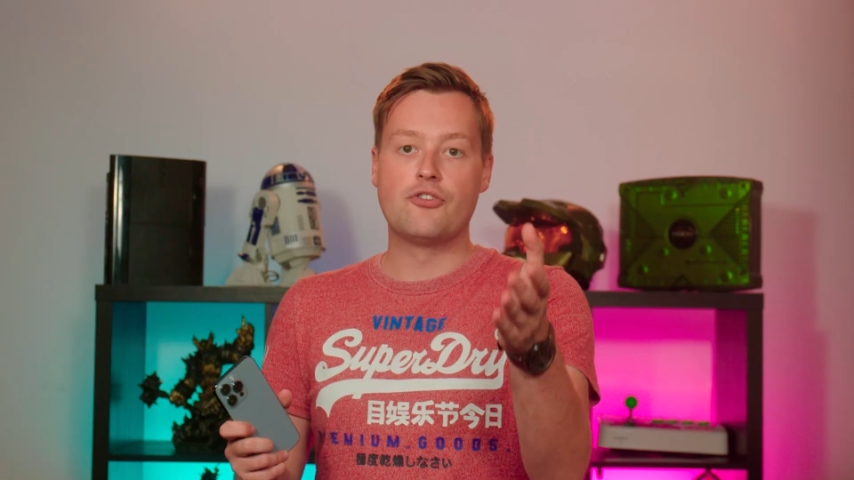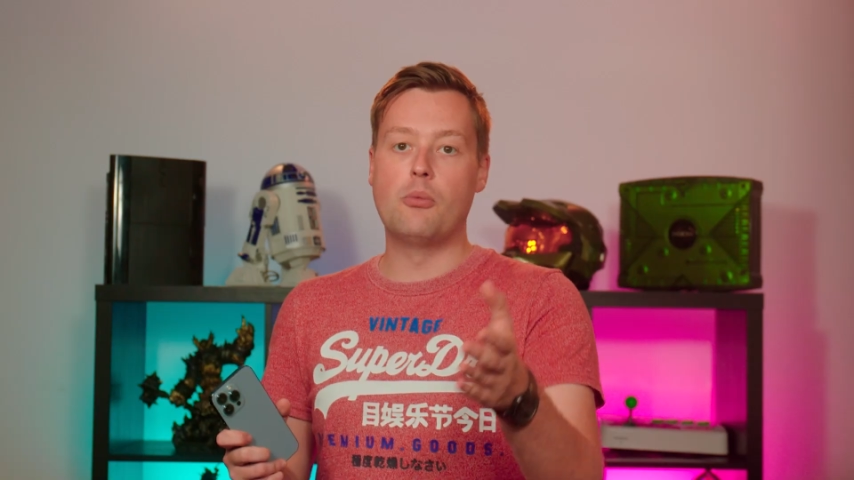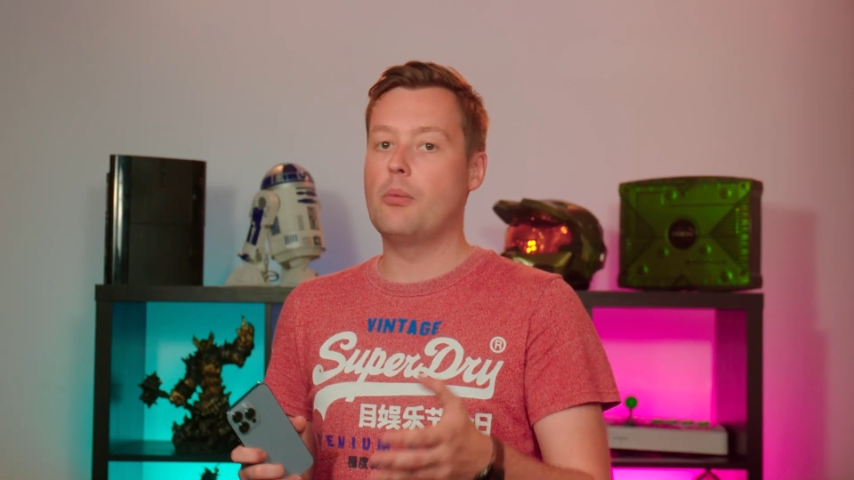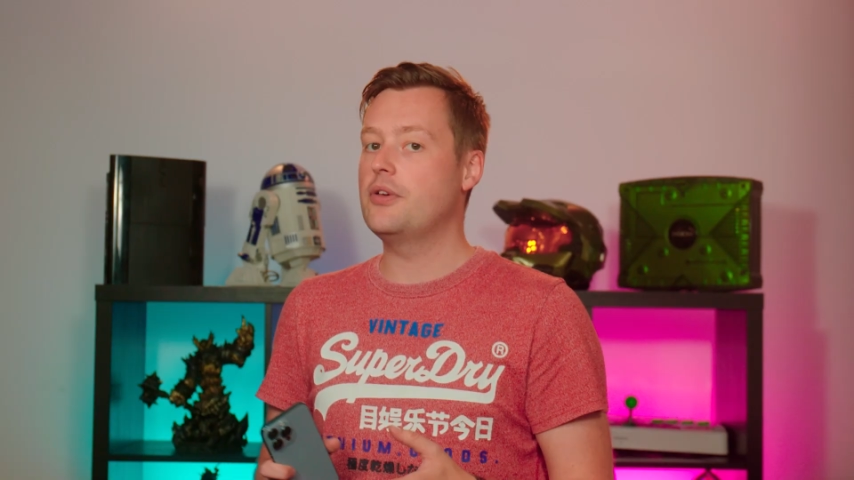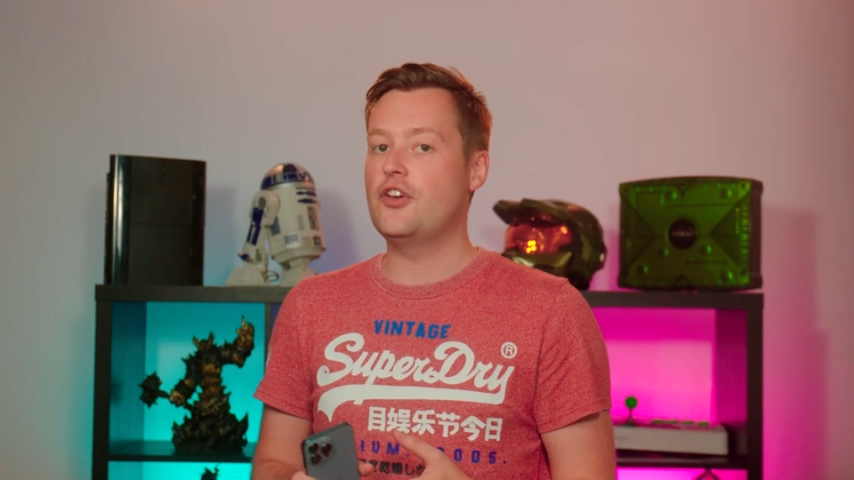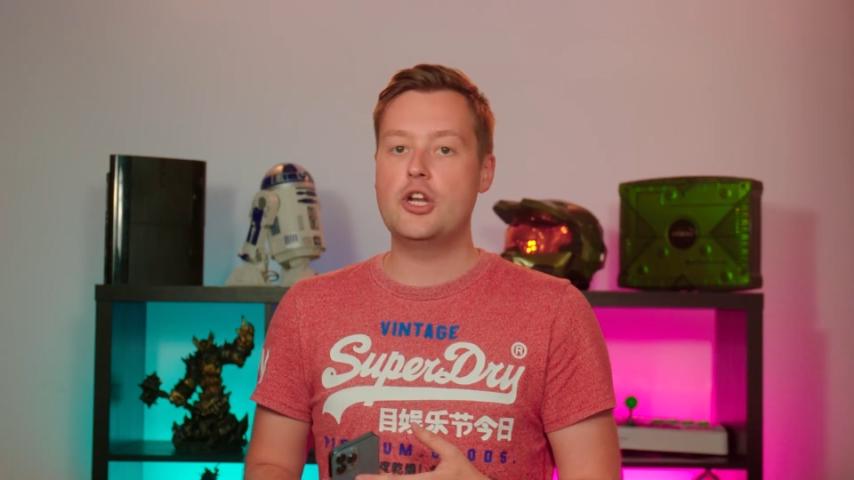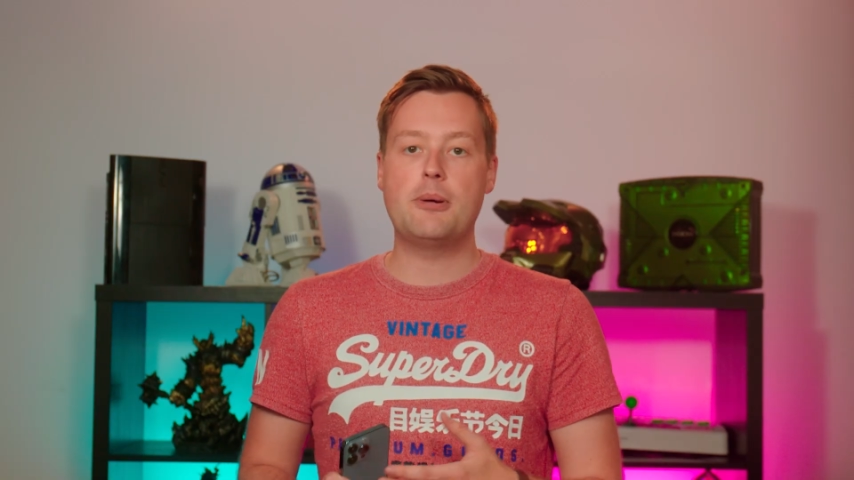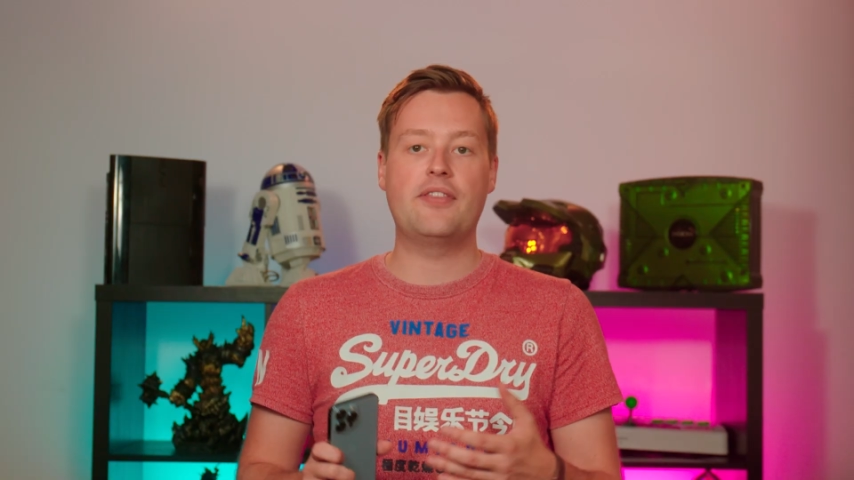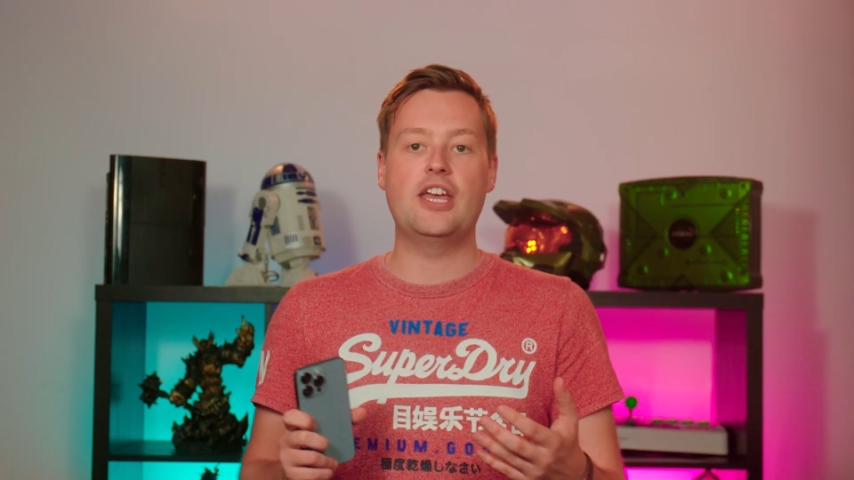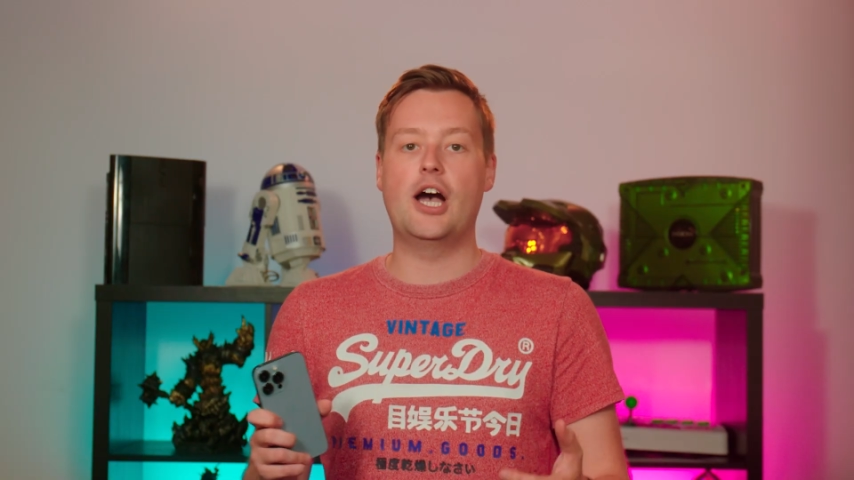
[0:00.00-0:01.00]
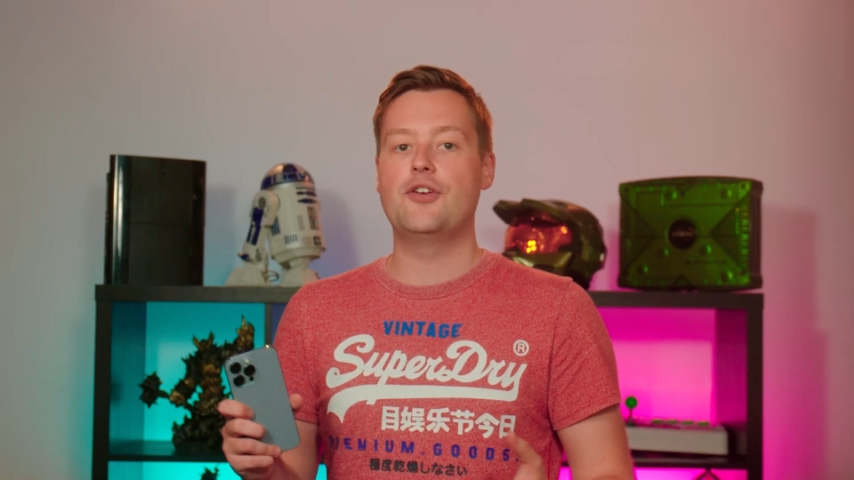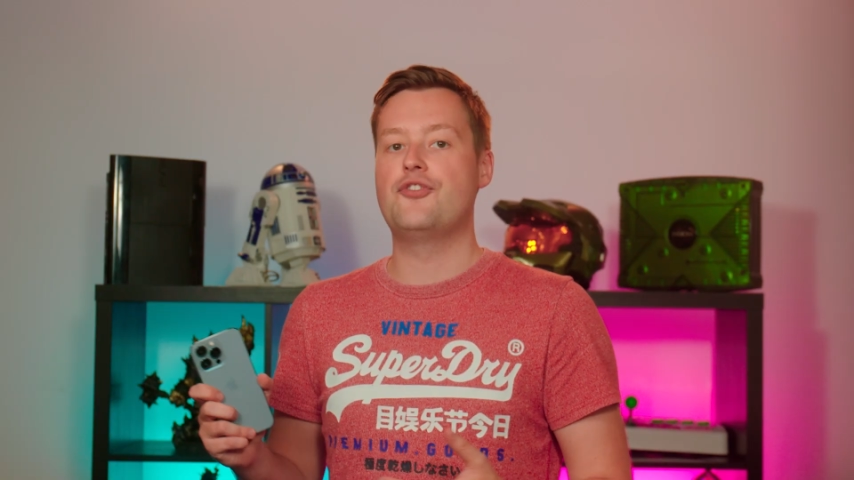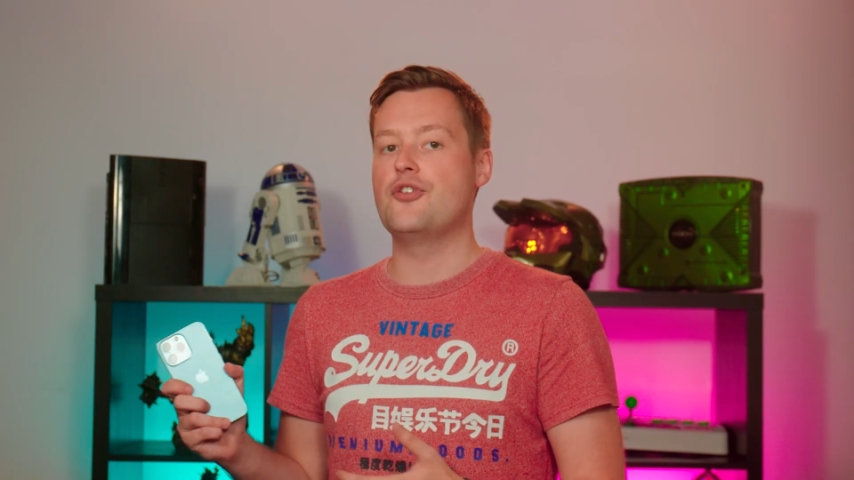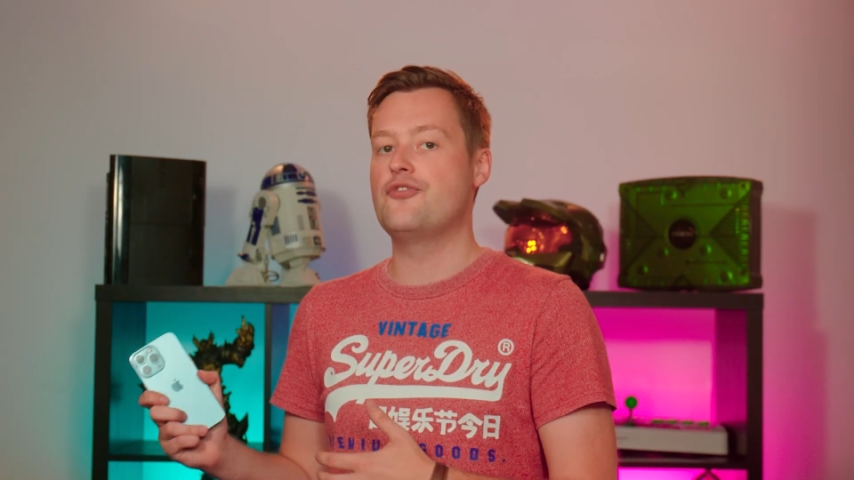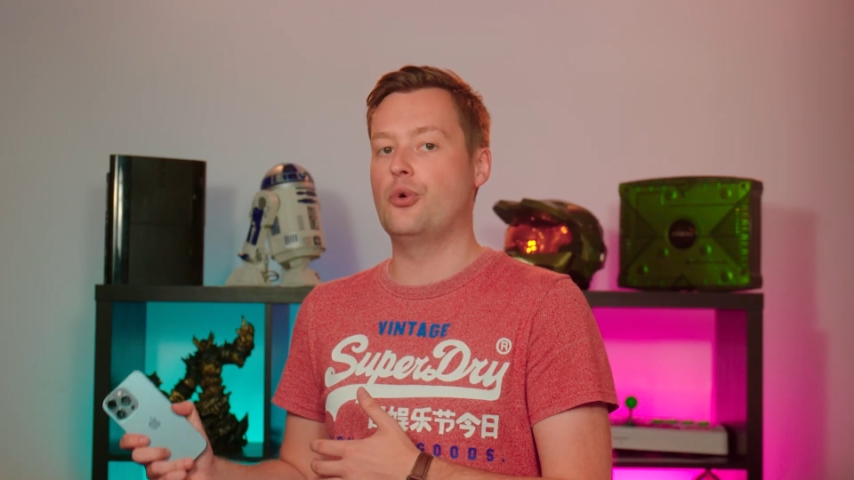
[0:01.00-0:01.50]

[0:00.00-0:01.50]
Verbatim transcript: From what we've heard about the iPhone